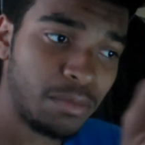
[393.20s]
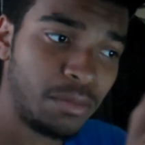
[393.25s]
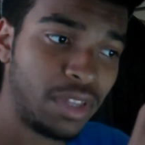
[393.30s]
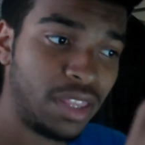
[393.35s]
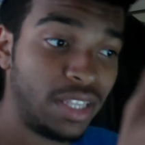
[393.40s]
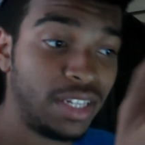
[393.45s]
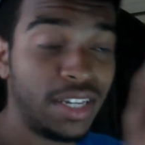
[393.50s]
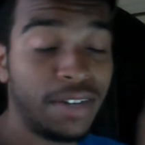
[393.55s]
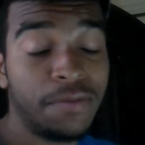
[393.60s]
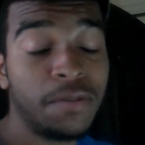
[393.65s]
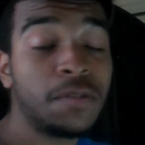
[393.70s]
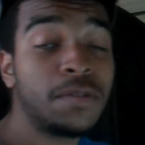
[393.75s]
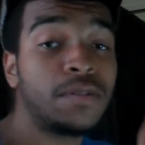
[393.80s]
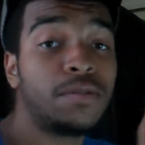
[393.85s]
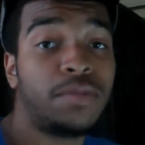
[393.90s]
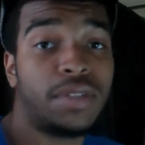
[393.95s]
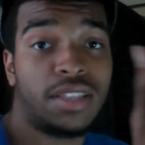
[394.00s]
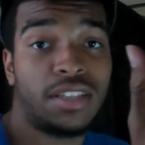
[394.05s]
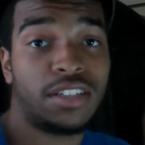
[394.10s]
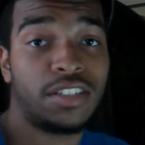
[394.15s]
But the difference
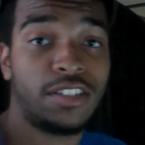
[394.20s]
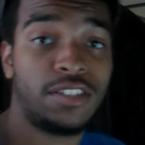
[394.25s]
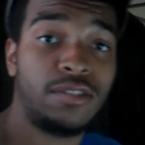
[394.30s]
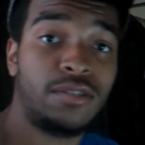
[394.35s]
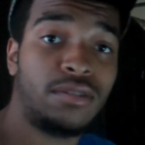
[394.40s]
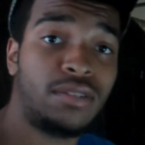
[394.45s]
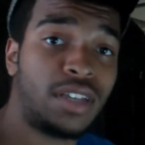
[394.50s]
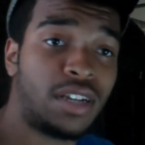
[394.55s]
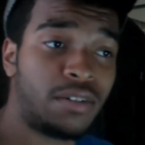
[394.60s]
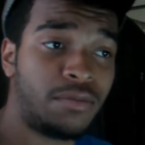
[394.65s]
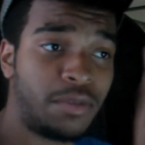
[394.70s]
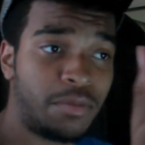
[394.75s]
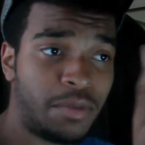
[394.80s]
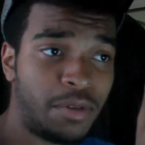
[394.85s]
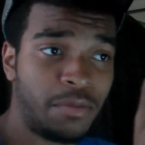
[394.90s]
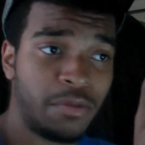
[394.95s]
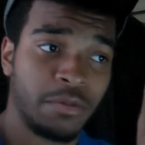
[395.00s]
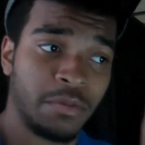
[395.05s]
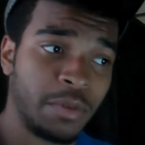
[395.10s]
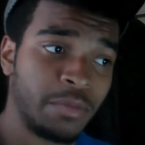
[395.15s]
between the two that I want
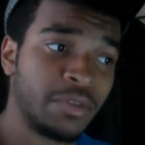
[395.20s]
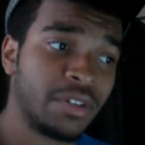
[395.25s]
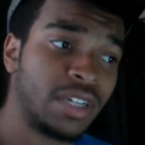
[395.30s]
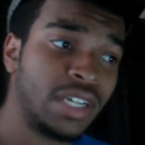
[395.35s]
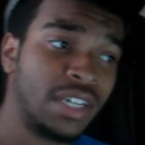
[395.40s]
people to remember